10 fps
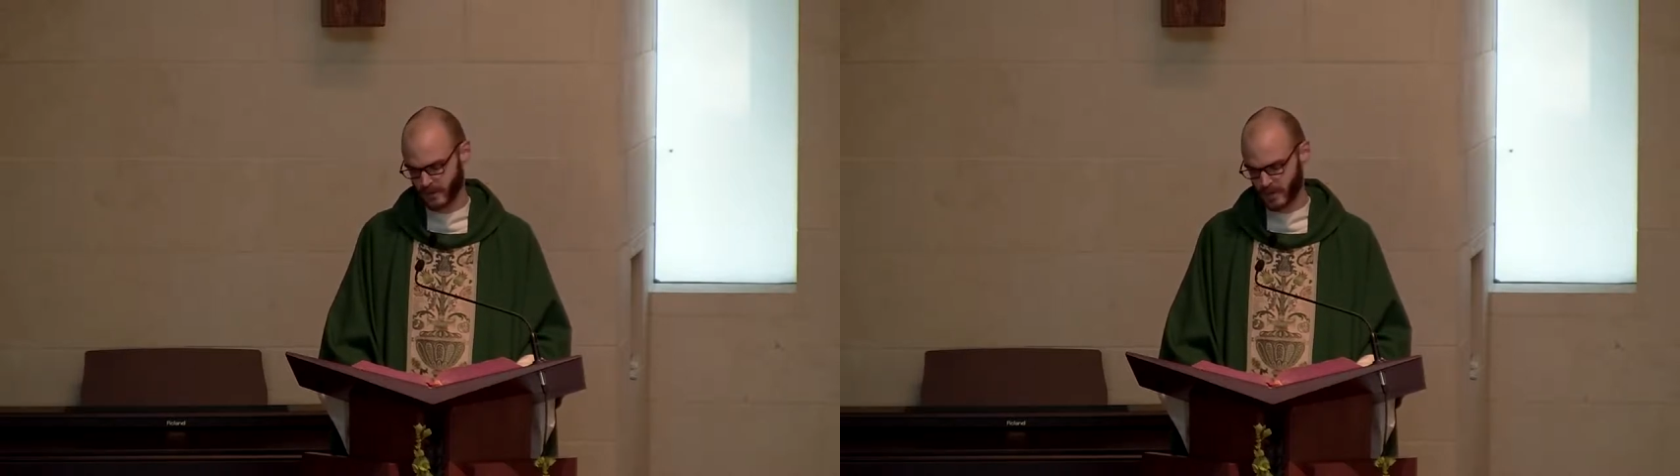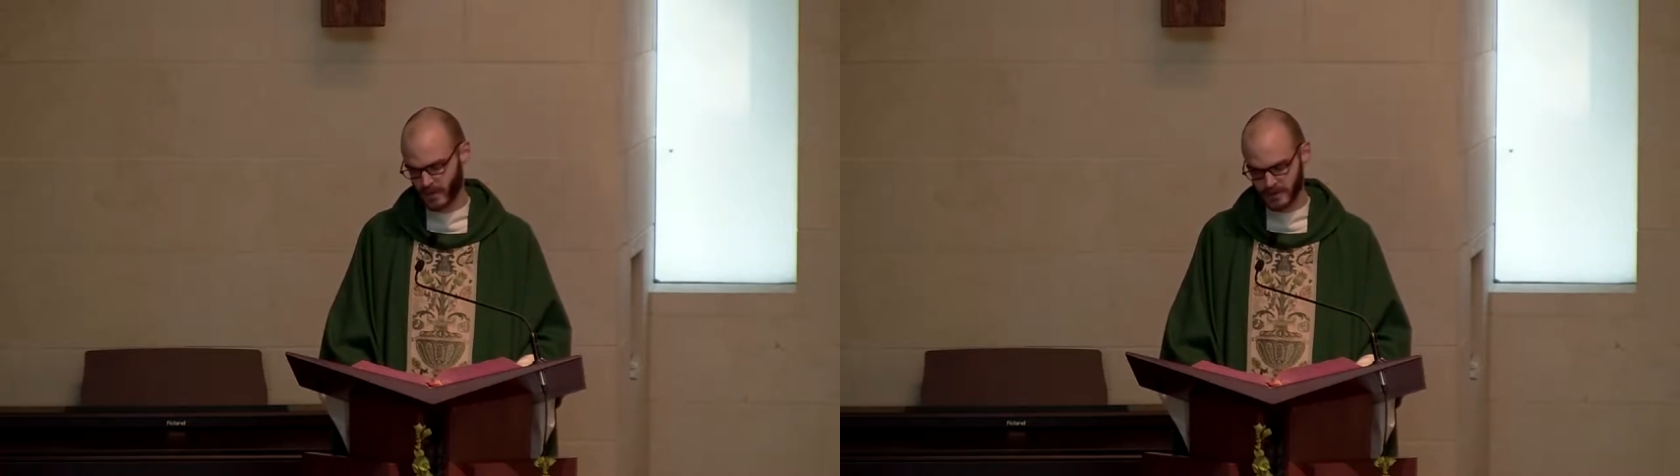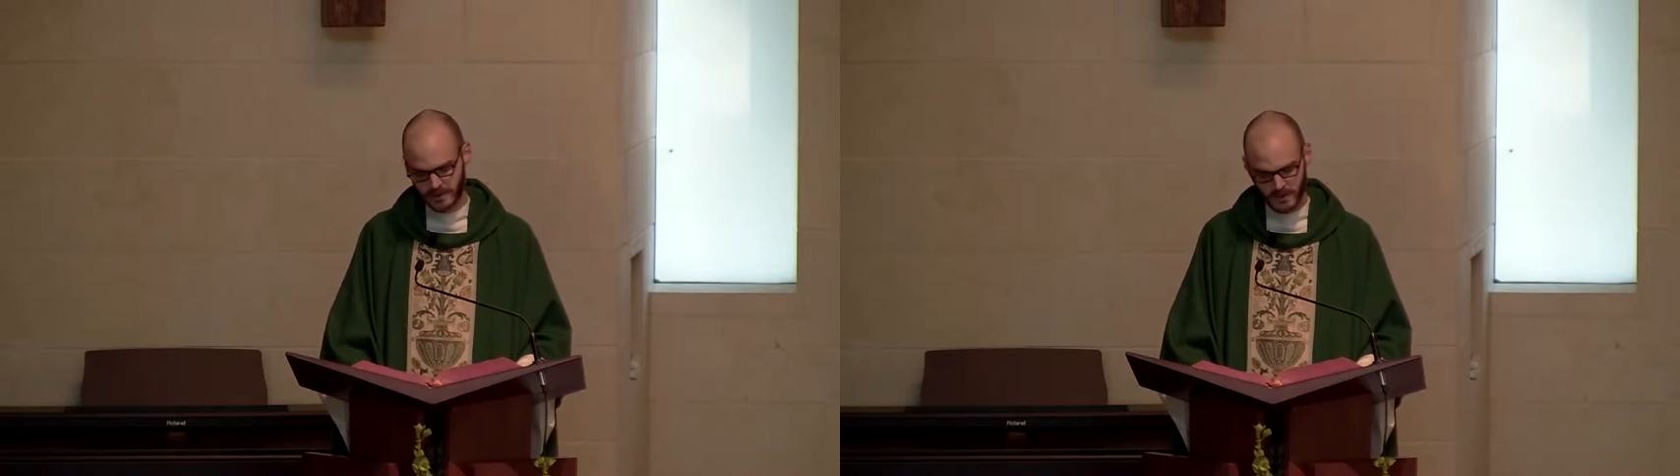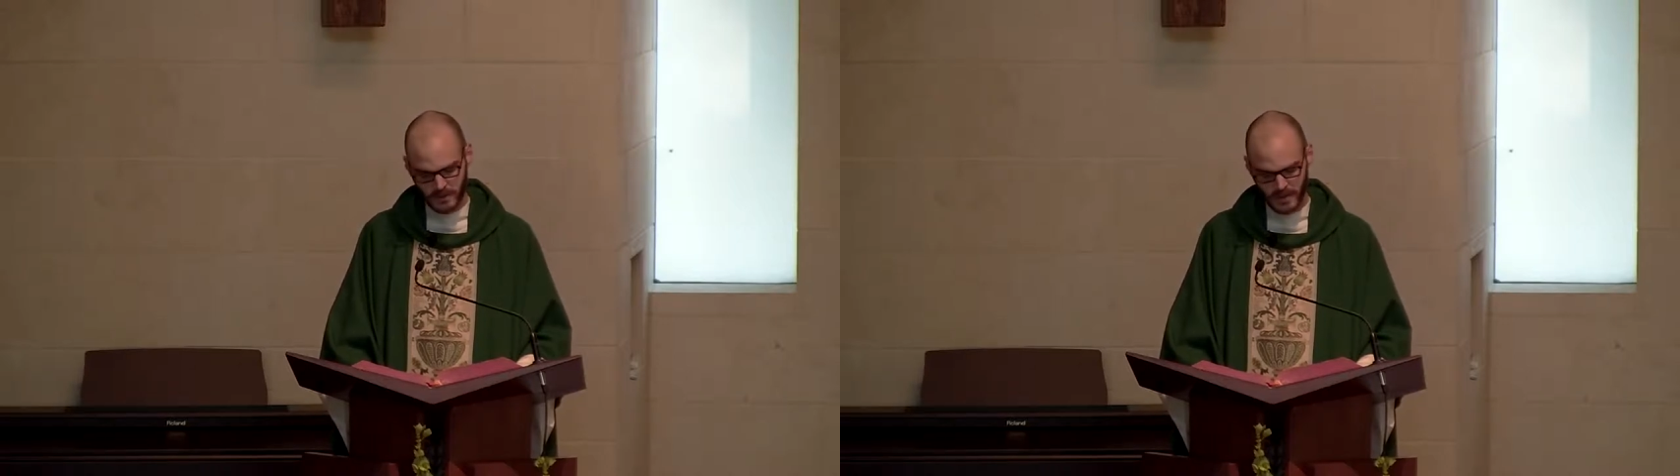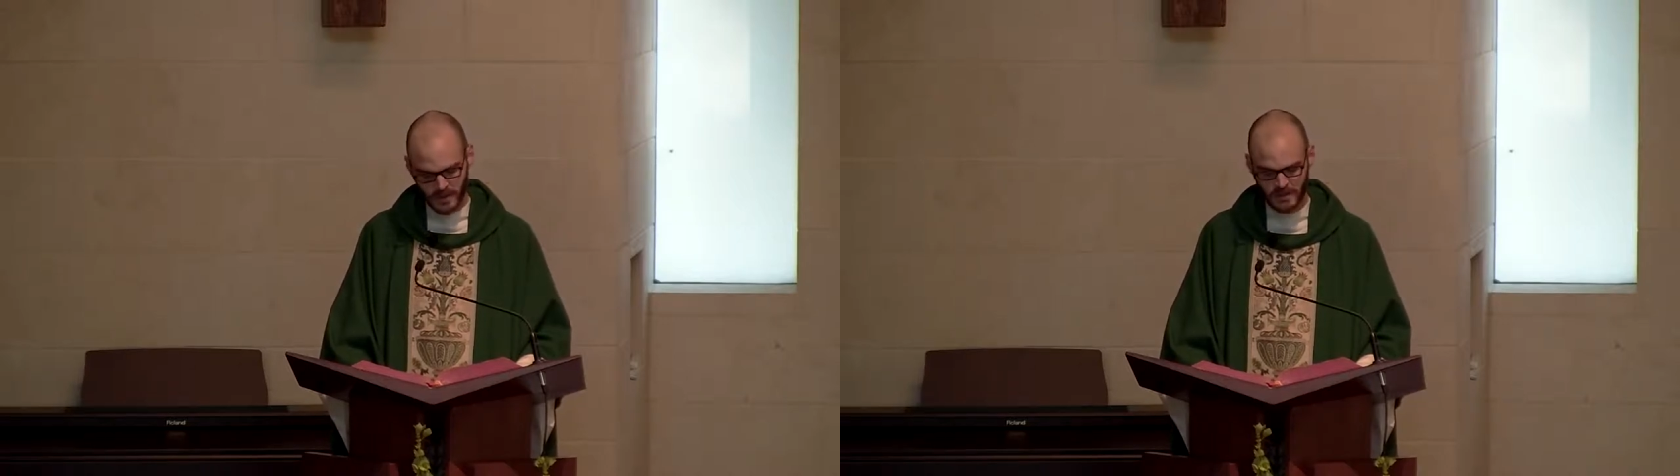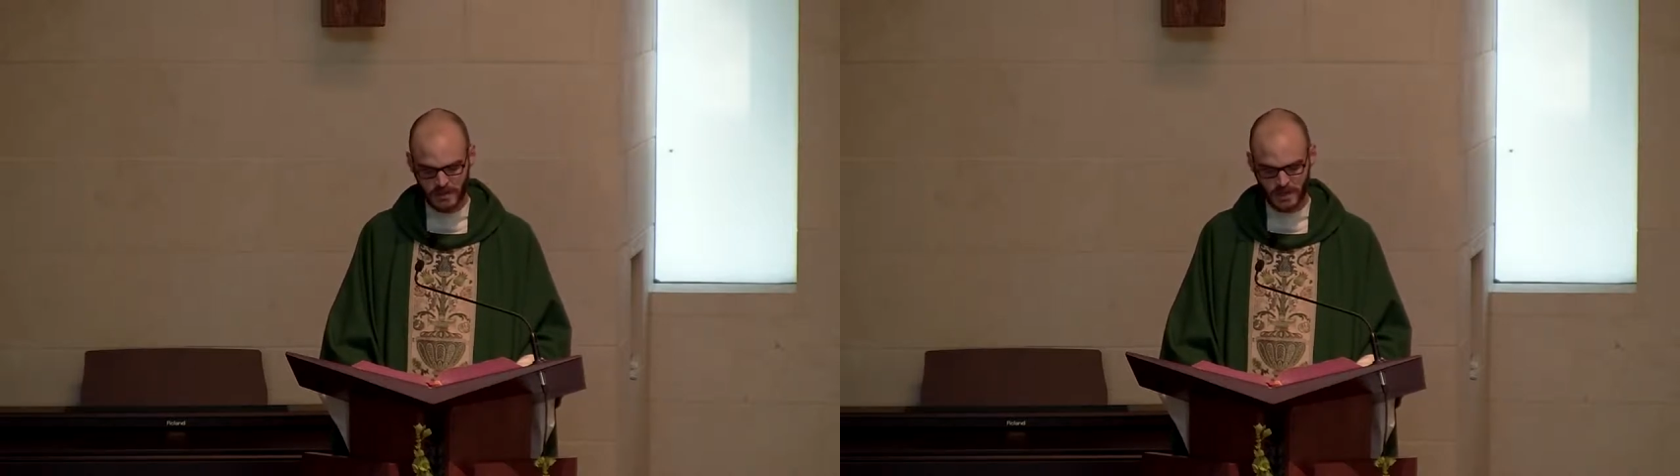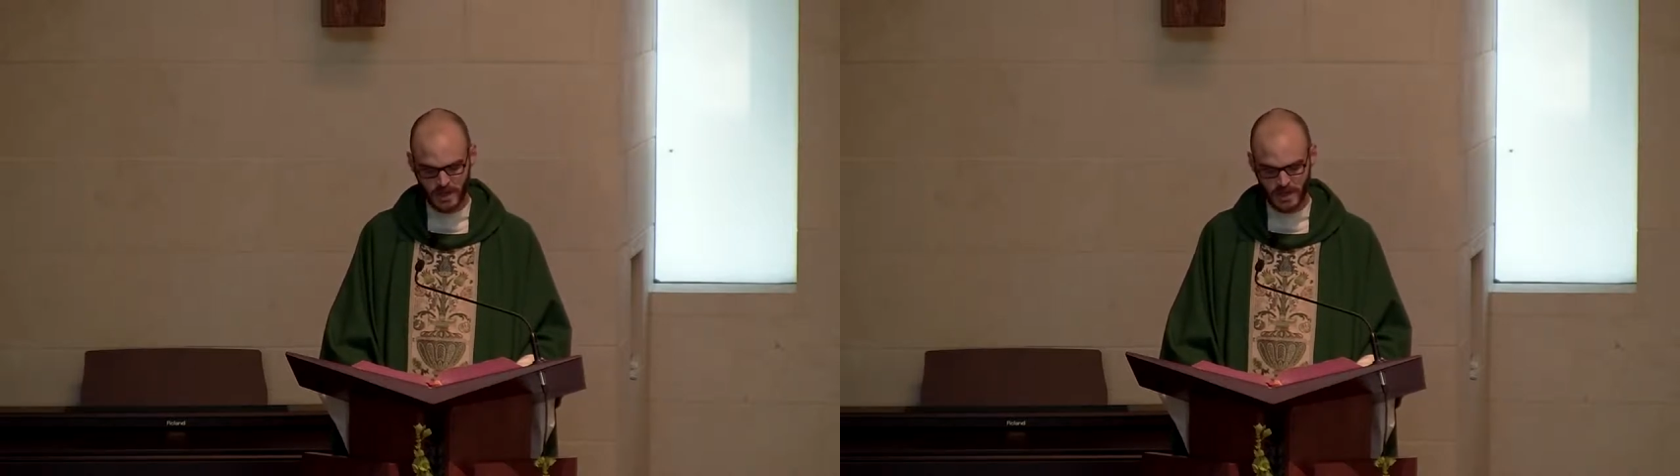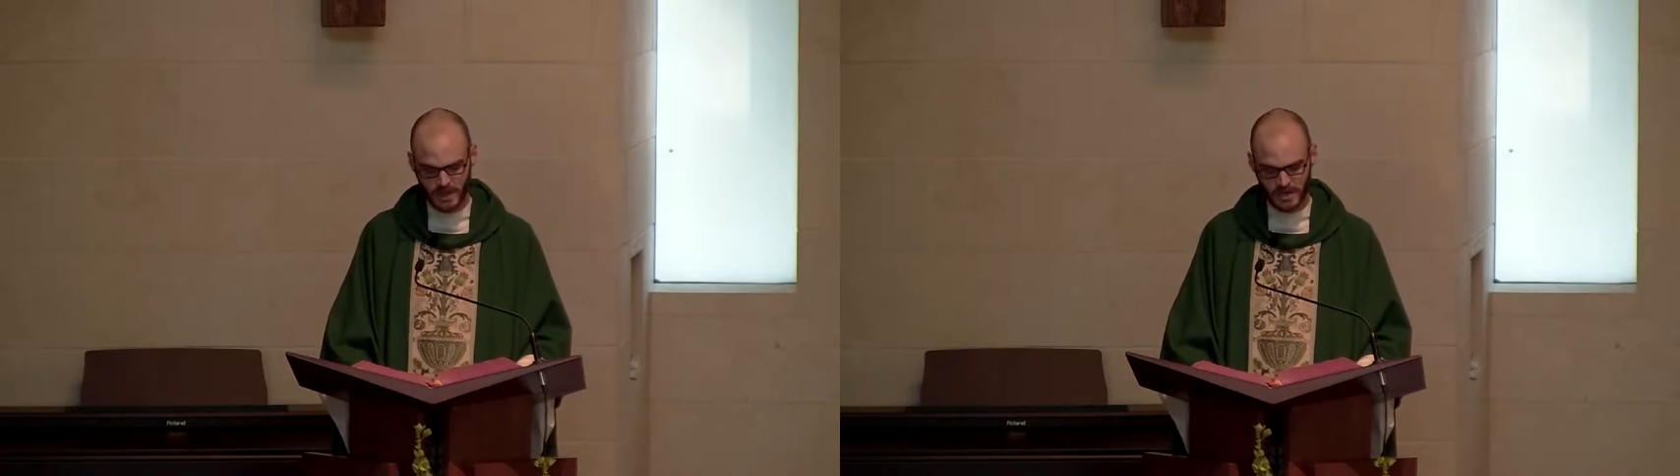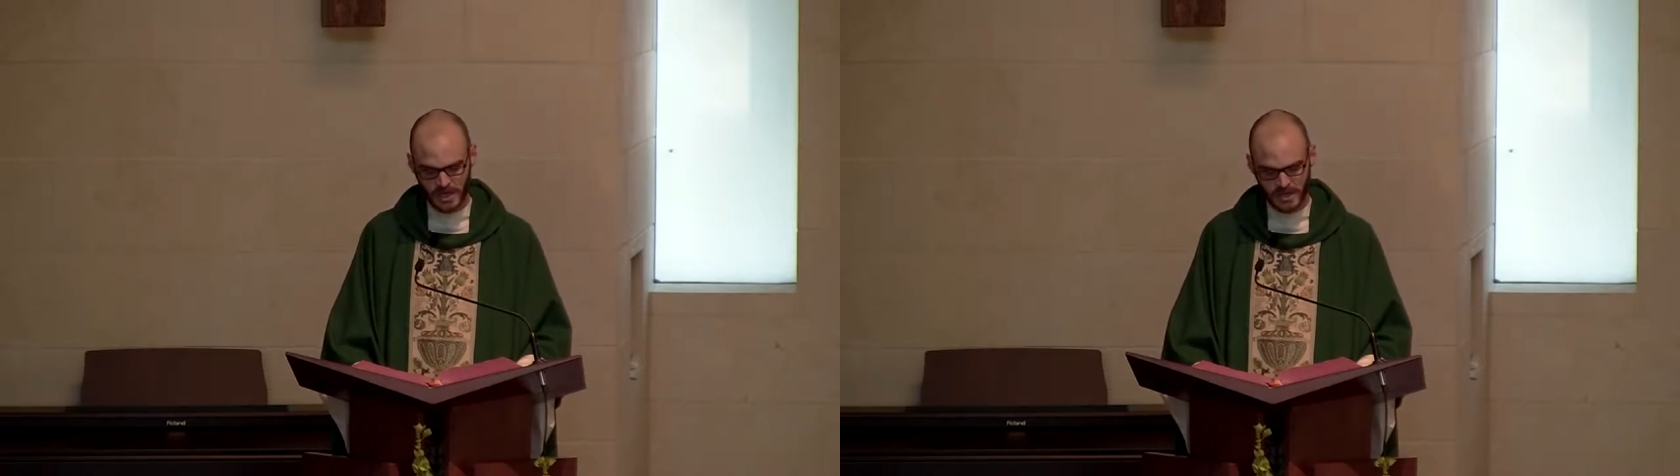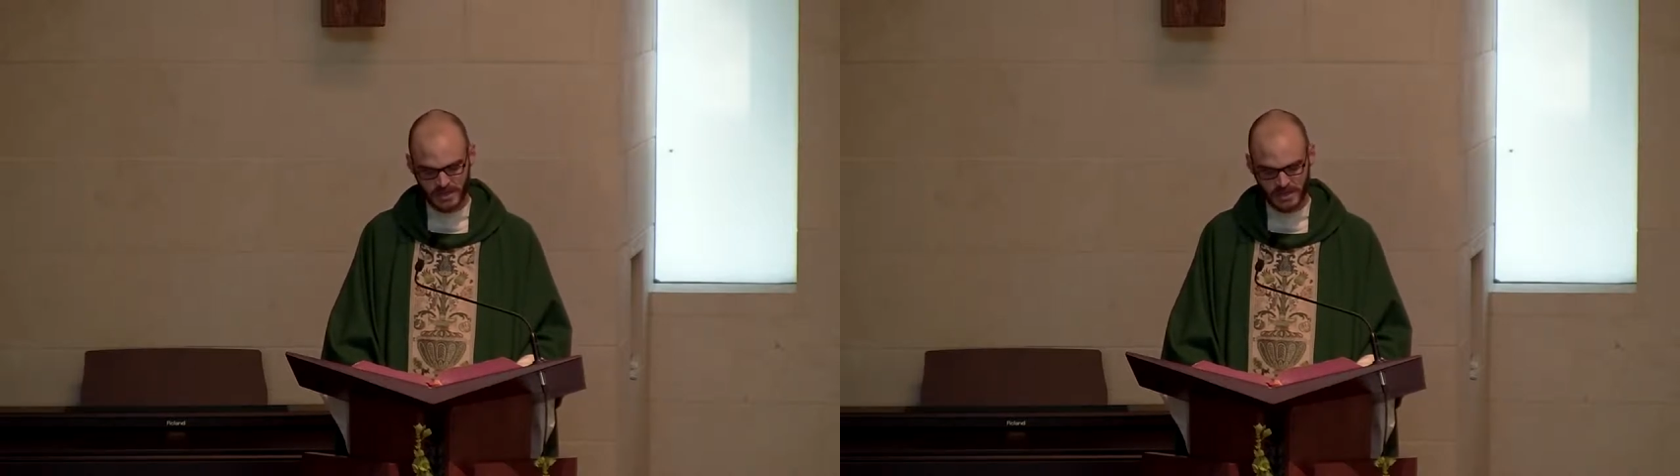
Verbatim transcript: but also that uh, shakes